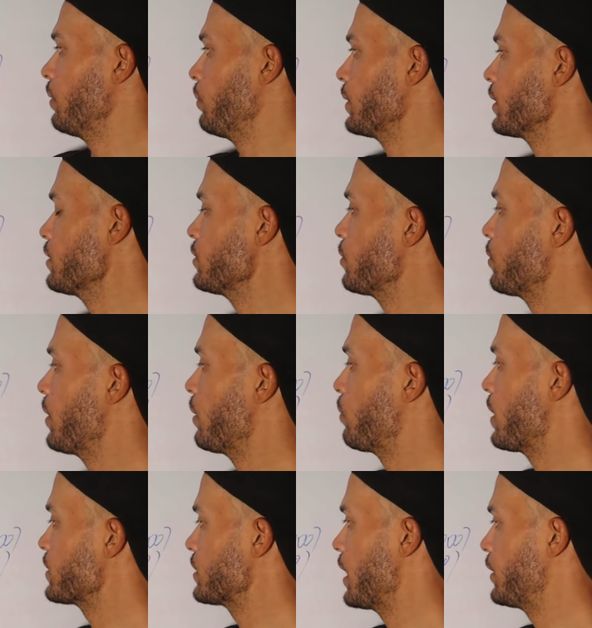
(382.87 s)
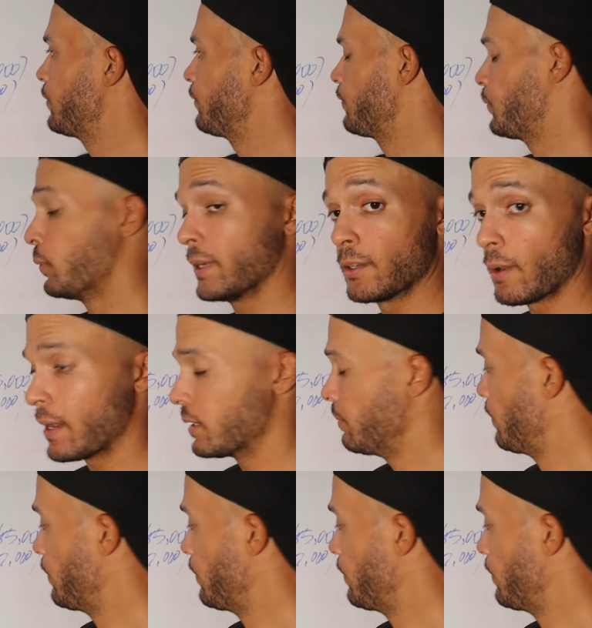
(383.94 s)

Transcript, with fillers: What are you gonna do with the rest of that three grand,